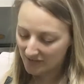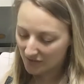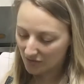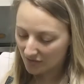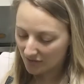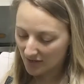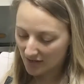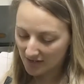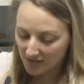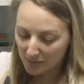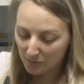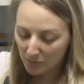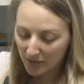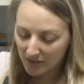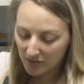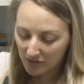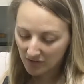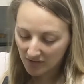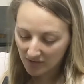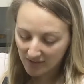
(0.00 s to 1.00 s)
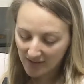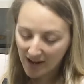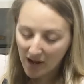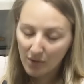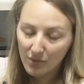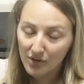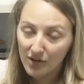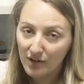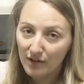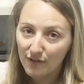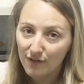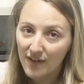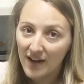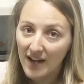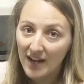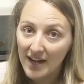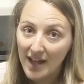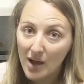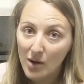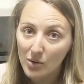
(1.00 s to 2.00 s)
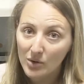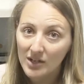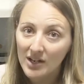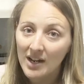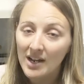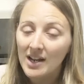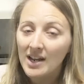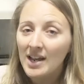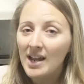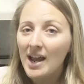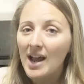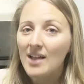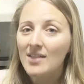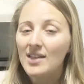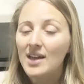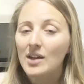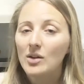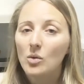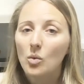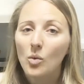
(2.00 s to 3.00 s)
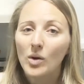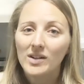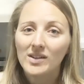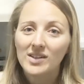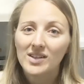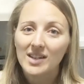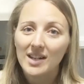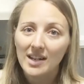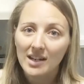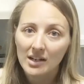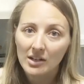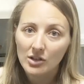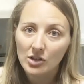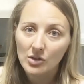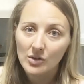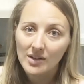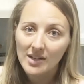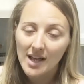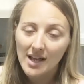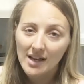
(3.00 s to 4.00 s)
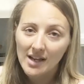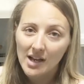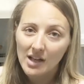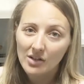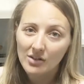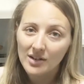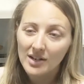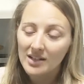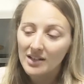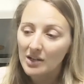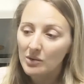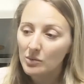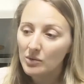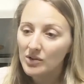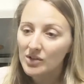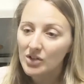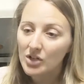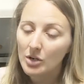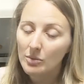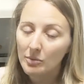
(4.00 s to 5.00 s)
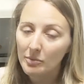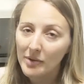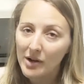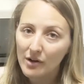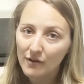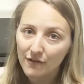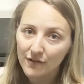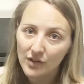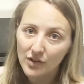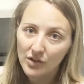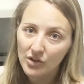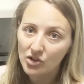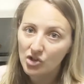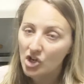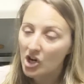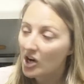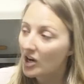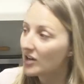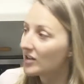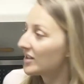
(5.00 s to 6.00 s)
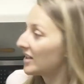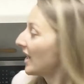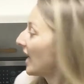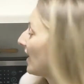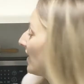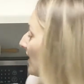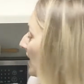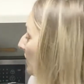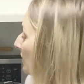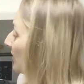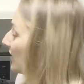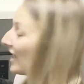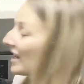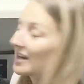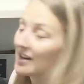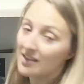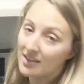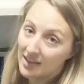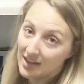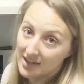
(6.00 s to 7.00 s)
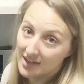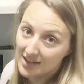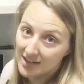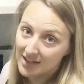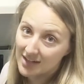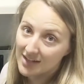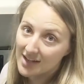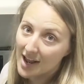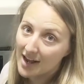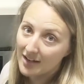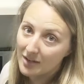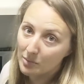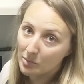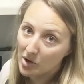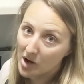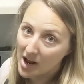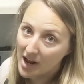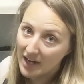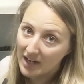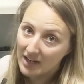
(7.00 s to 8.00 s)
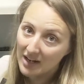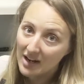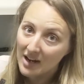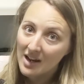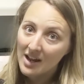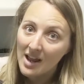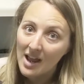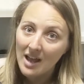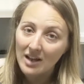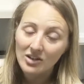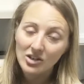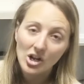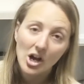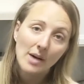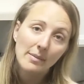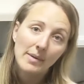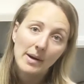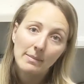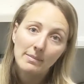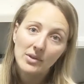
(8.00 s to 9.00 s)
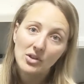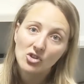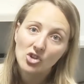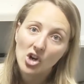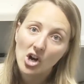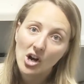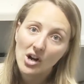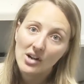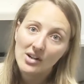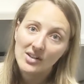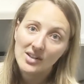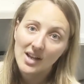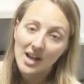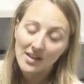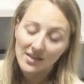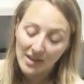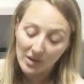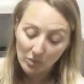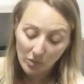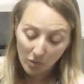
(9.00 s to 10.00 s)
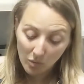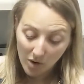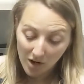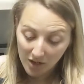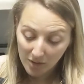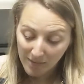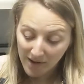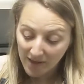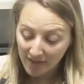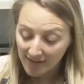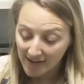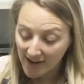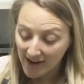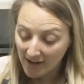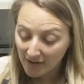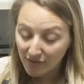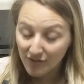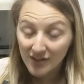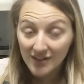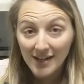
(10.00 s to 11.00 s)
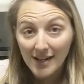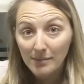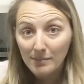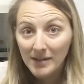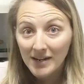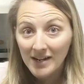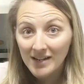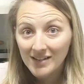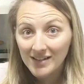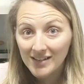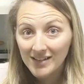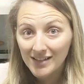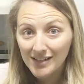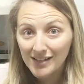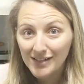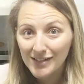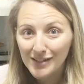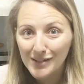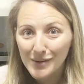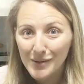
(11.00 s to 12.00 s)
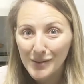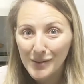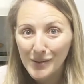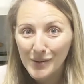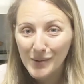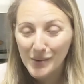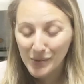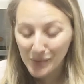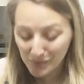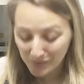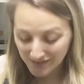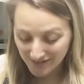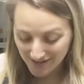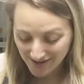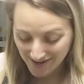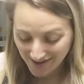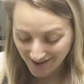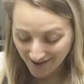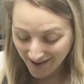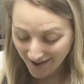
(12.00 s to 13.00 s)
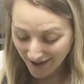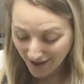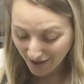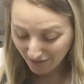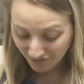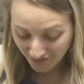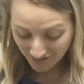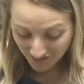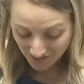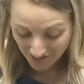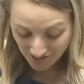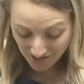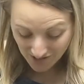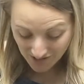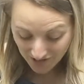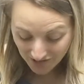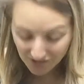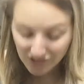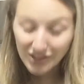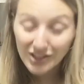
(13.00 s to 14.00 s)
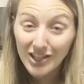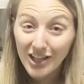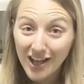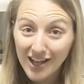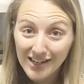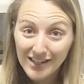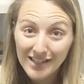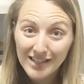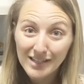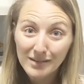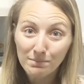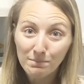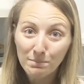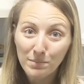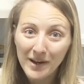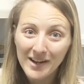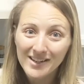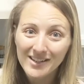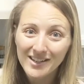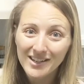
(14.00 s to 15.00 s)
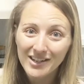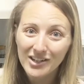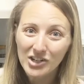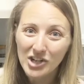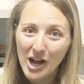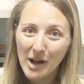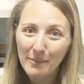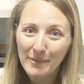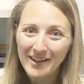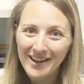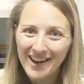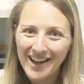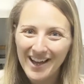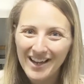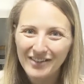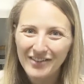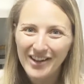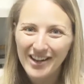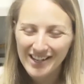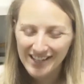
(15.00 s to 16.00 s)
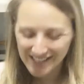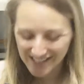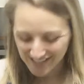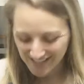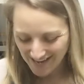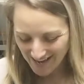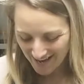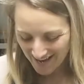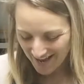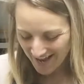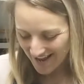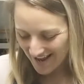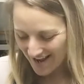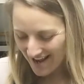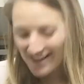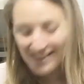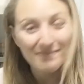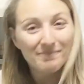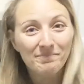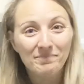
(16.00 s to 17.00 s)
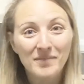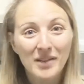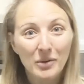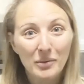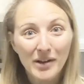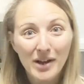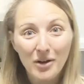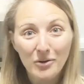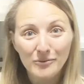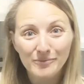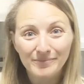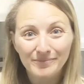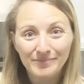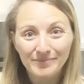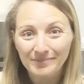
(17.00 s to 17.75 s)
So they're nice bright green now, they're going to fade out, and then once they lose that coloring, then we'll scoop them out, fill the jars, and then take this exact brine and top up the jars, and then we'll water bath can for 10 minutes. So we have a lot of spicy chopping ahead of us, and here we go.